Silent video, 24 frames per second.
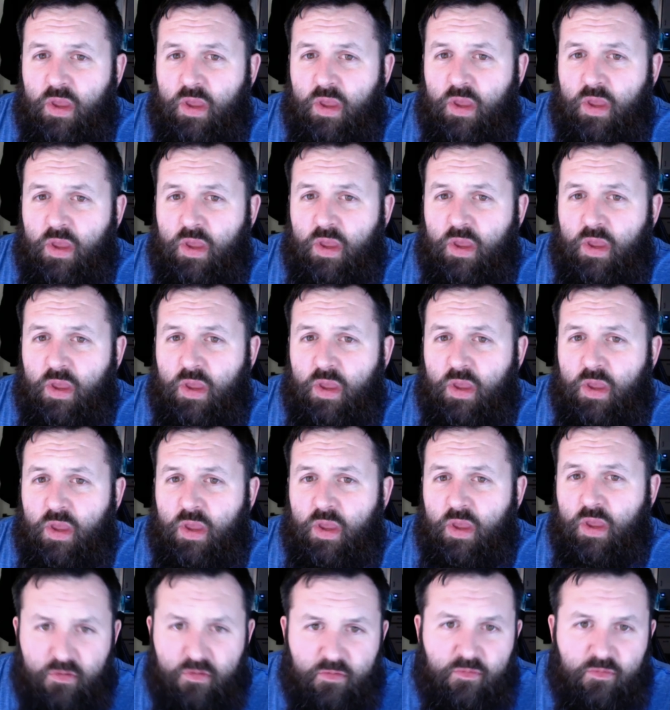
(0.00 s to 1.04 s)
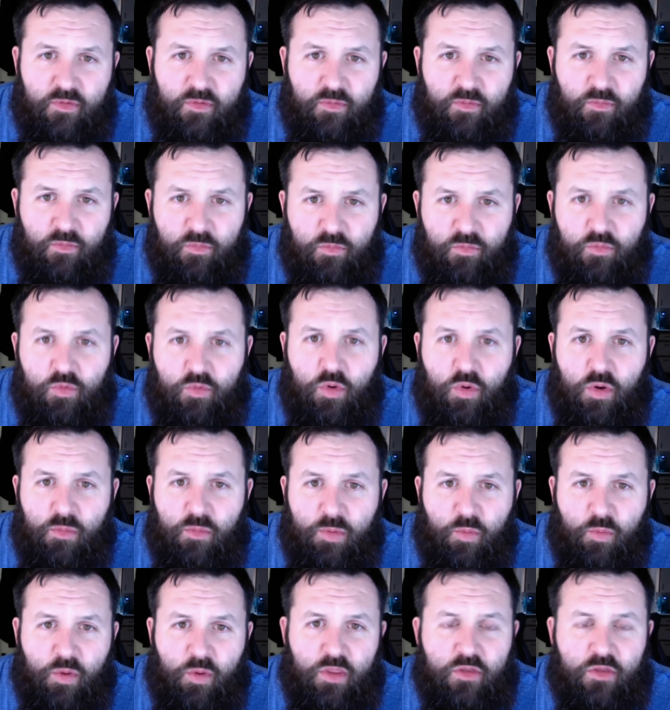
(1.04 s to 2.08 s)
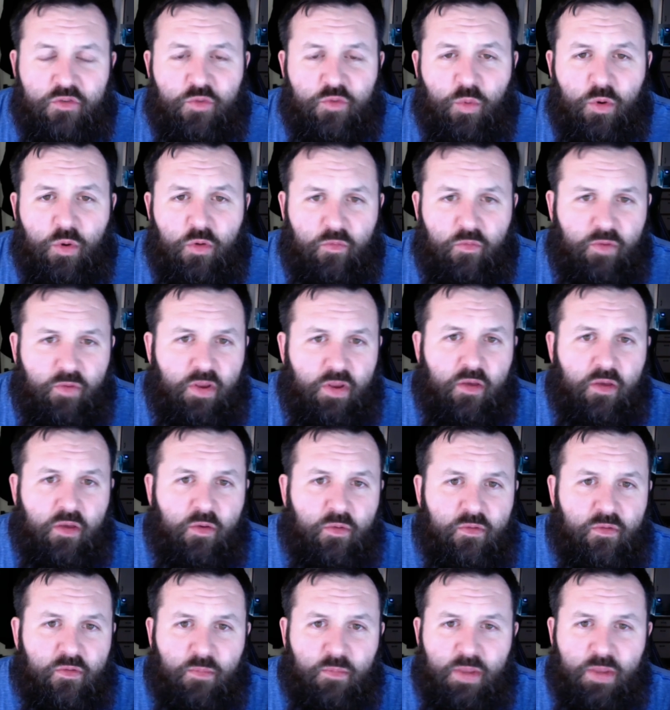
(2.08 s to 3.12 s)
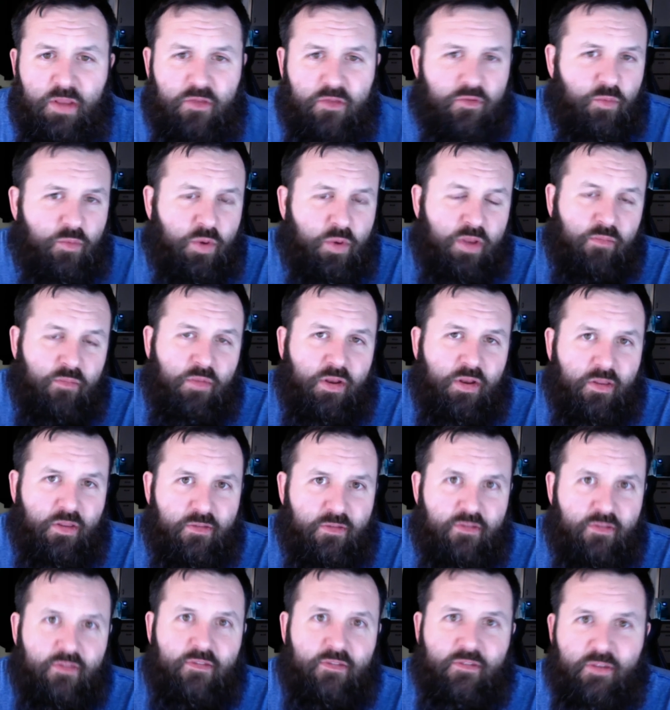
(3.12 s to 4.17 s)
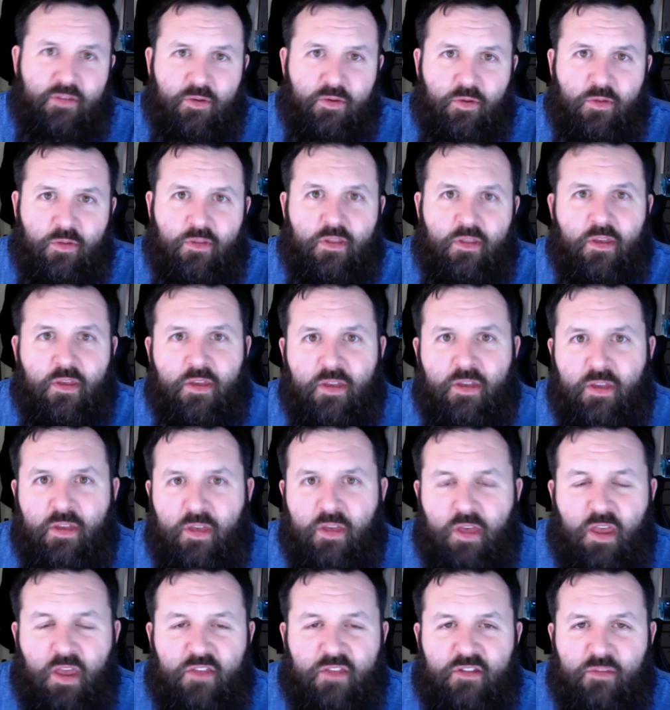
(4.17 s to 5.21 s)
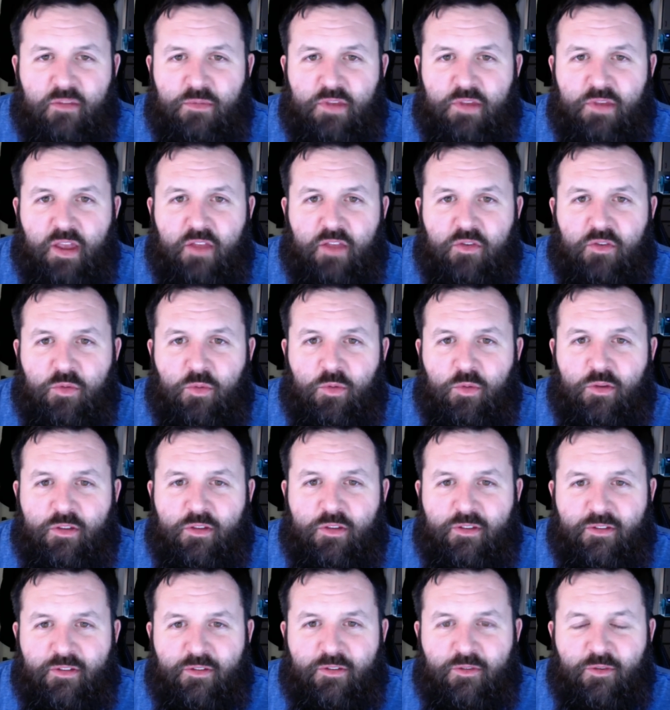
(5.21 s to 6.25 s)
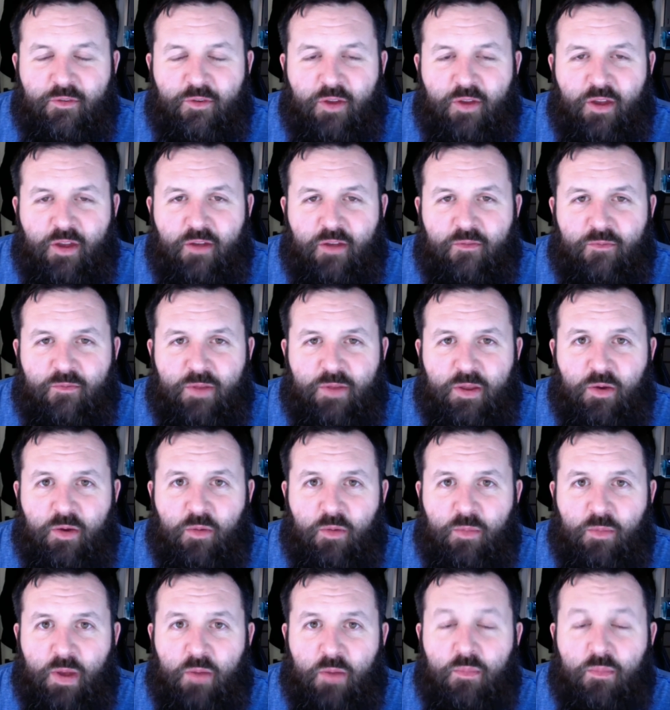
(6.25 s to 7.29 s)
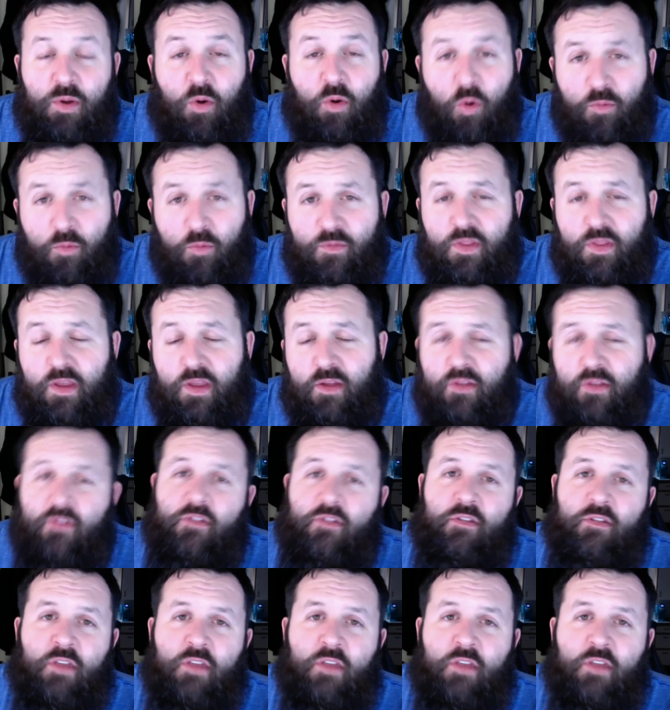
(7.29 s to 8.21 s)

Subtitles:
this is going to be one of the shorter videos. I mean, 20 minutes is still a substantial video amount, but hopefully it's